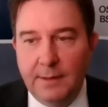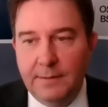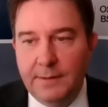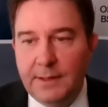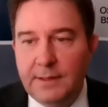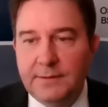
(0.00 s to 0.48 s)

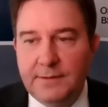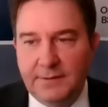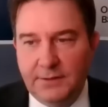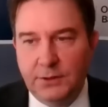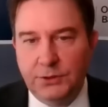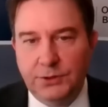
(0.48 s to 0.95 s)
These
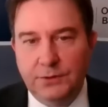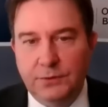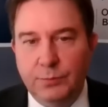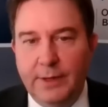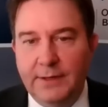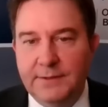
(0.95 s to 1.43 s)

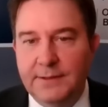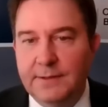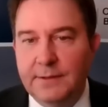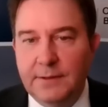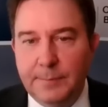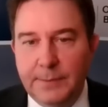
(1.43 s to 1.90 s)
decisions rest in
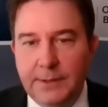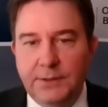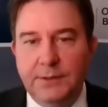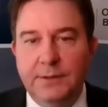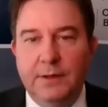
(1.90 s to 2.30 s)
the dominion